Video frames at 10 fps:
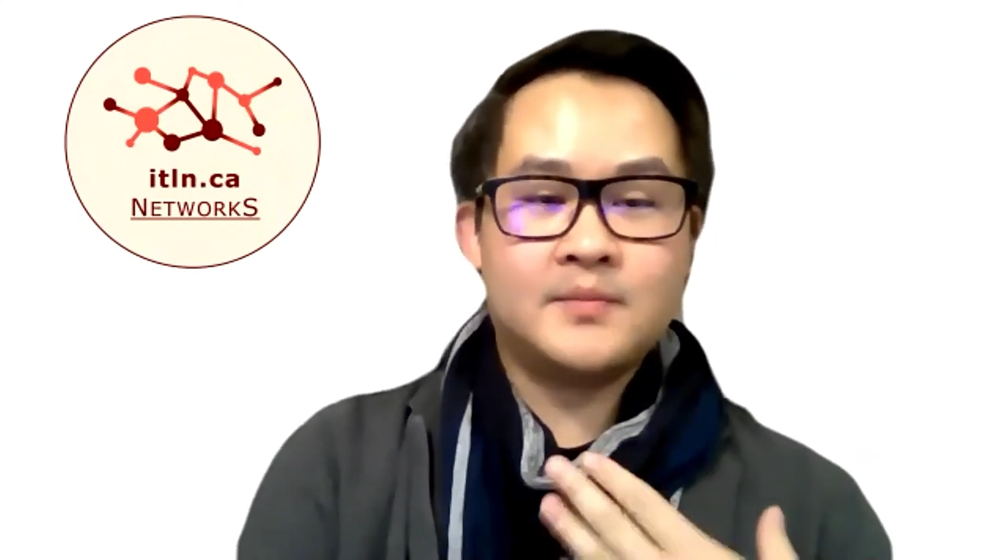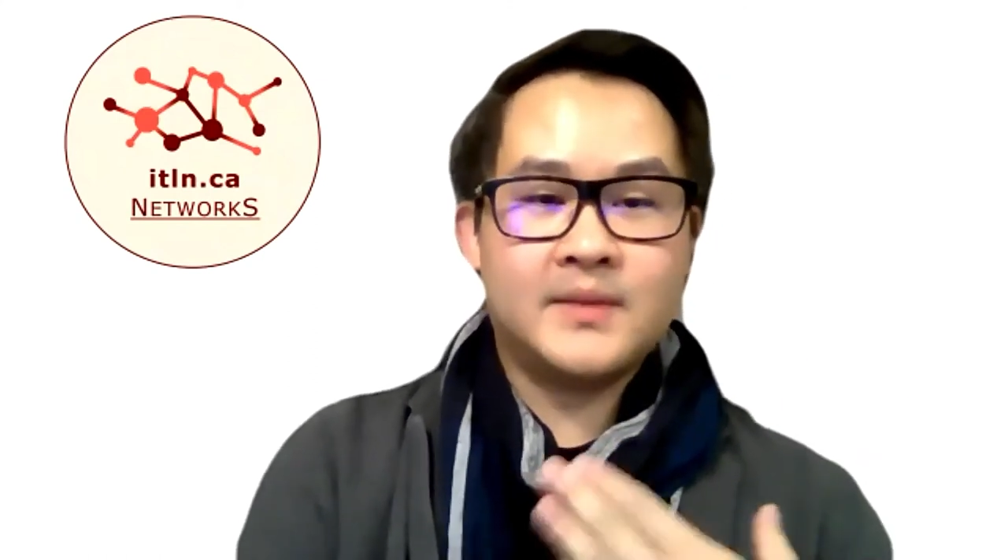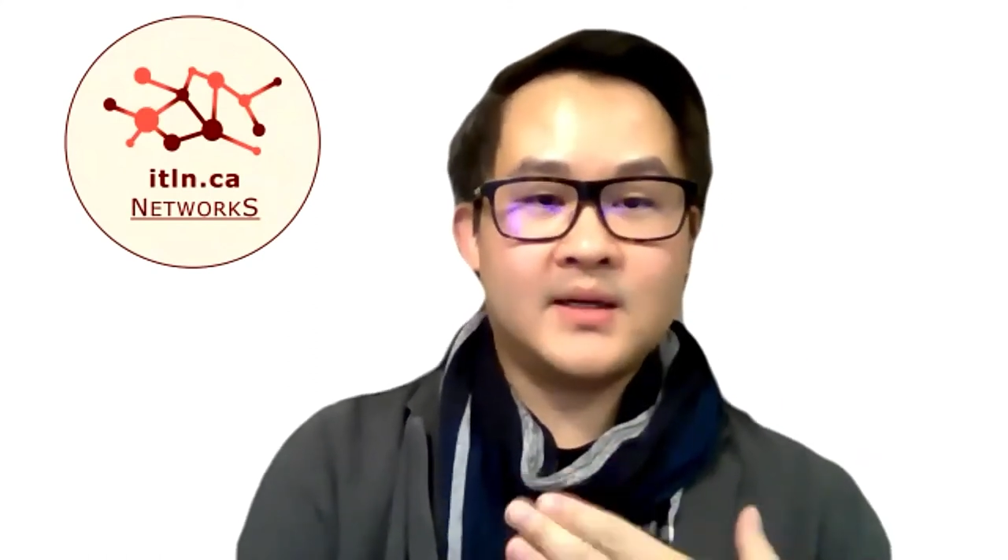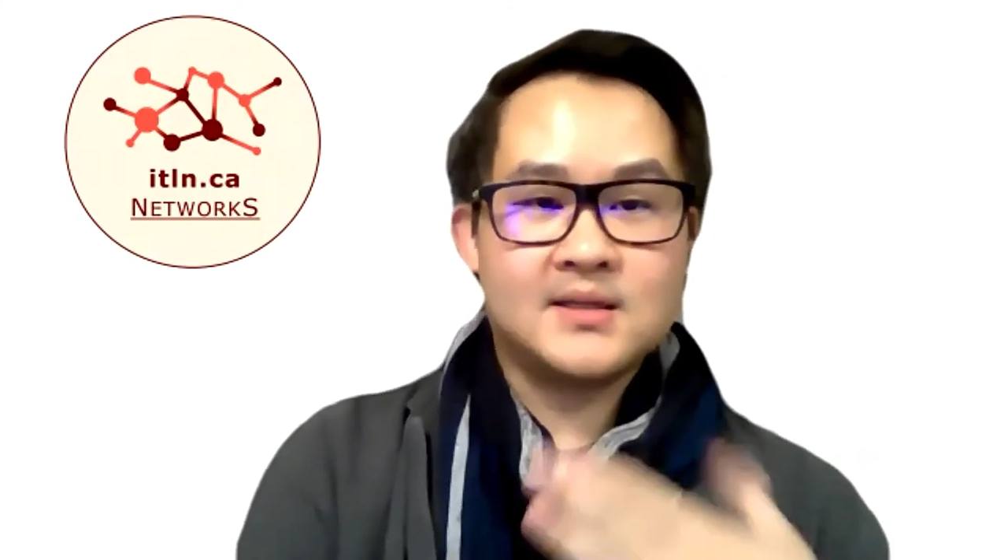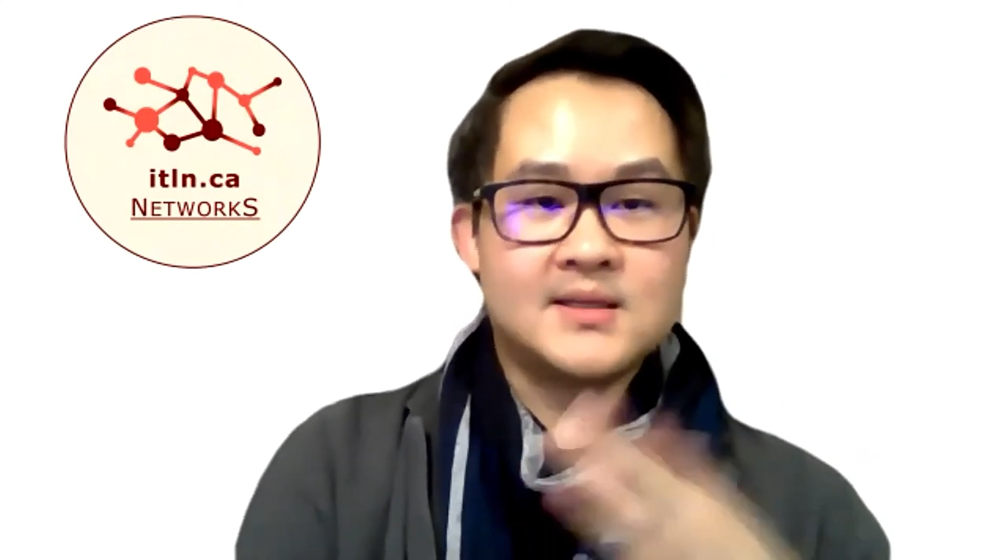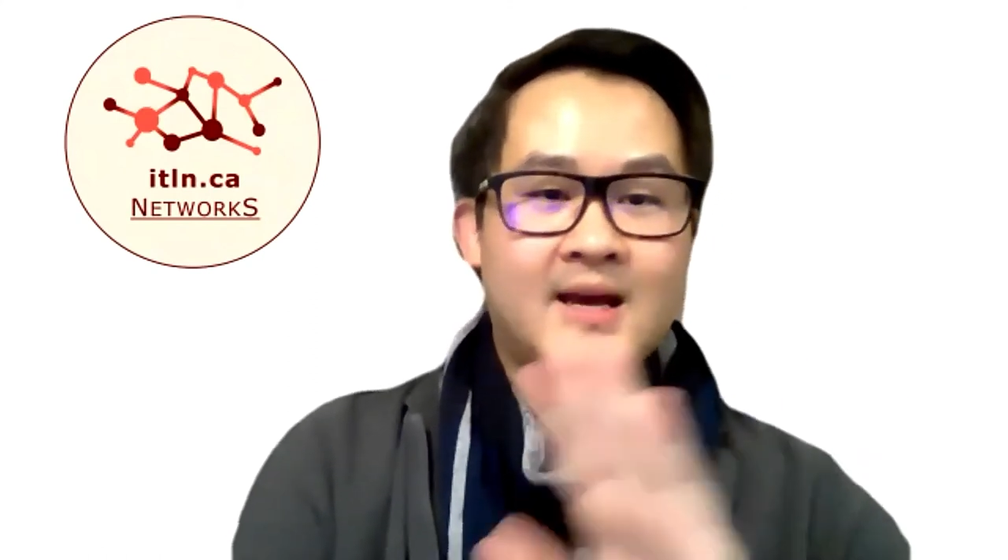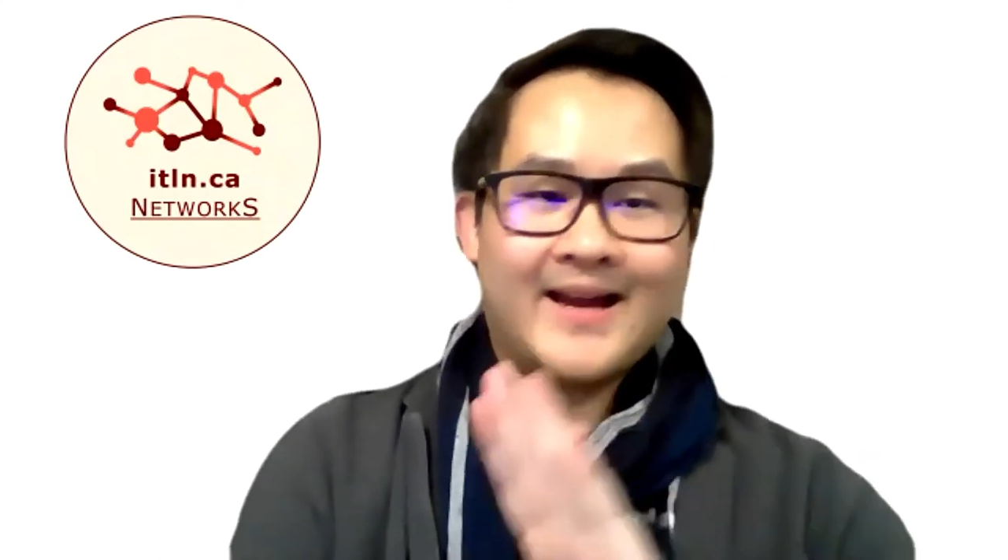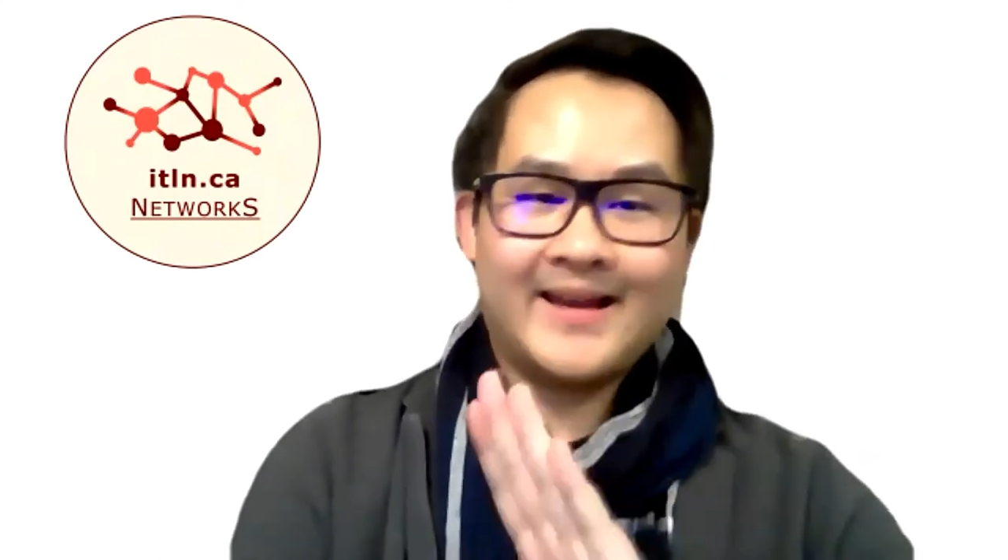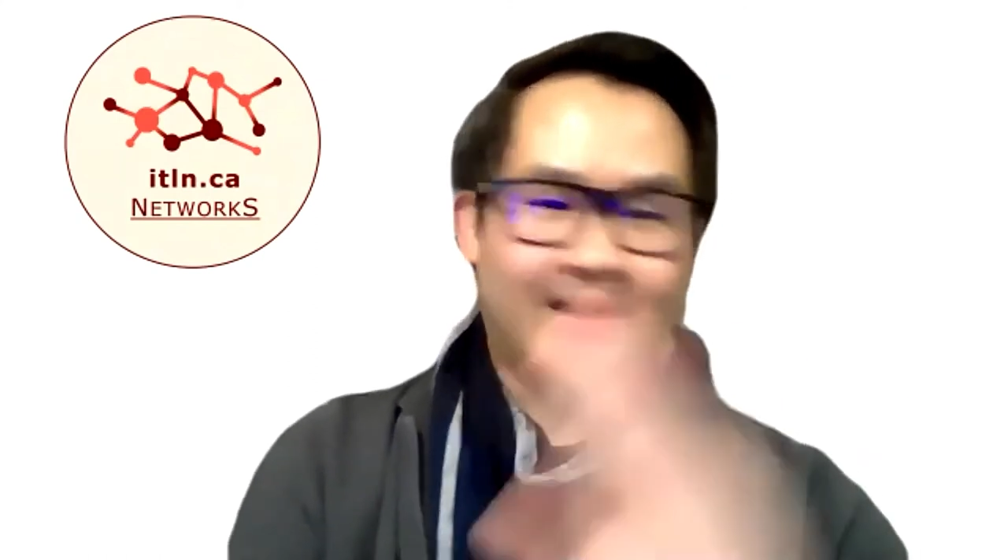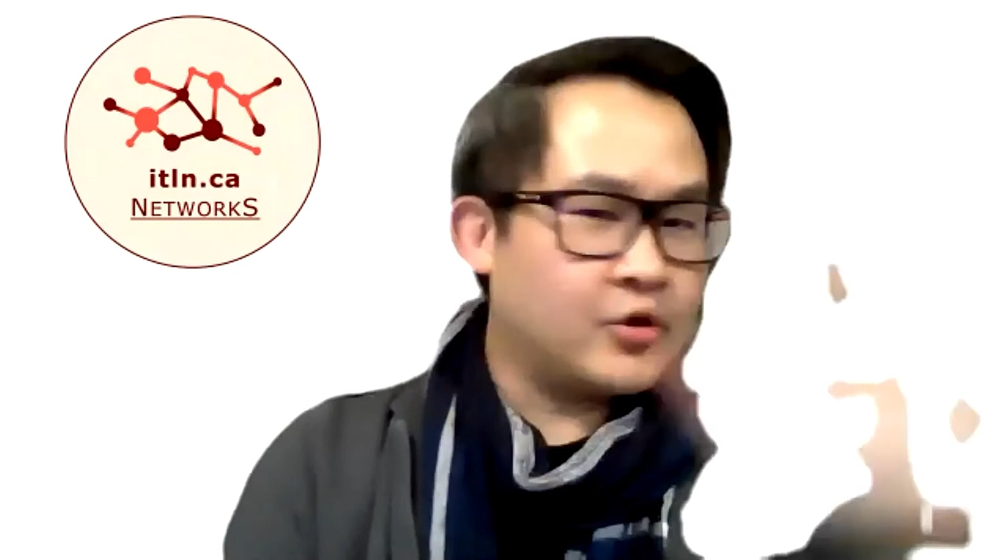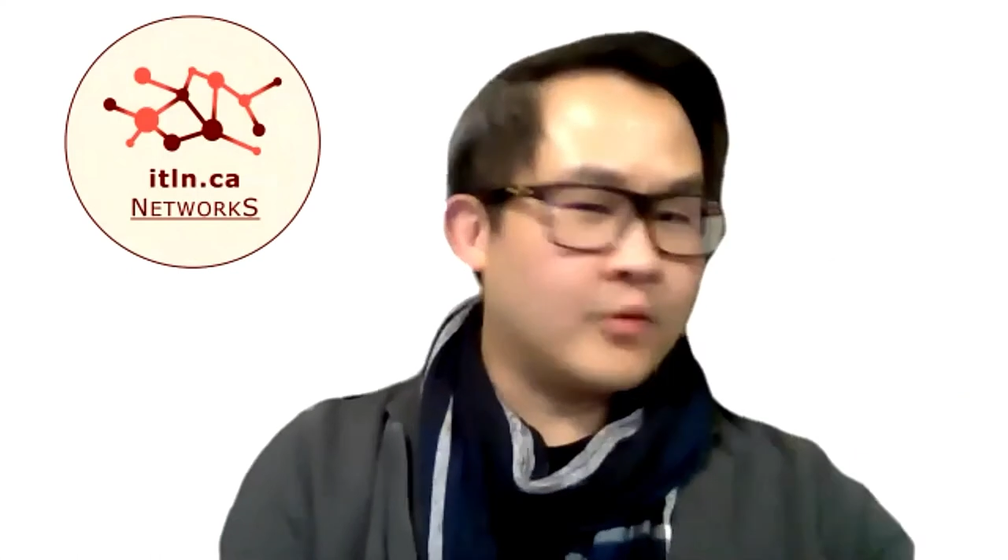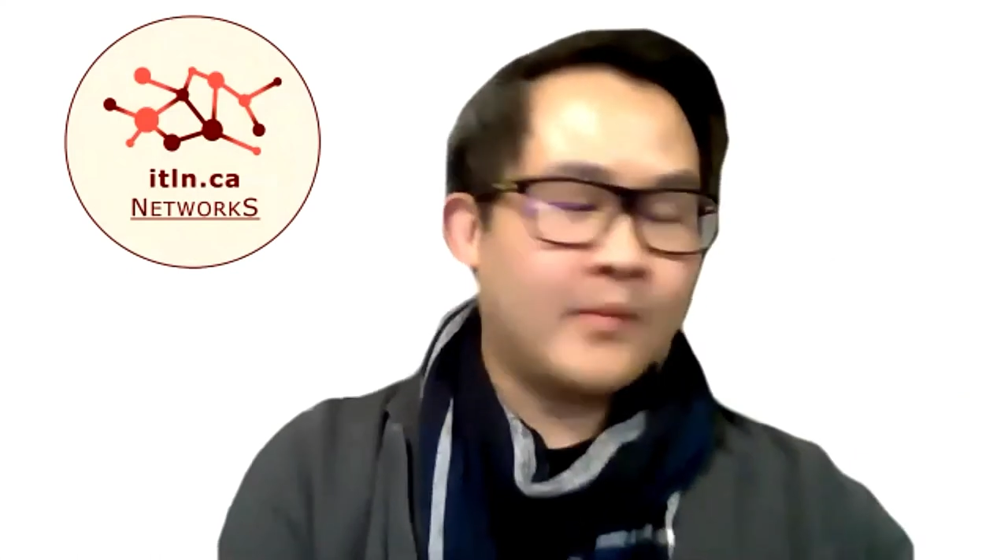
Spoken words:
because again,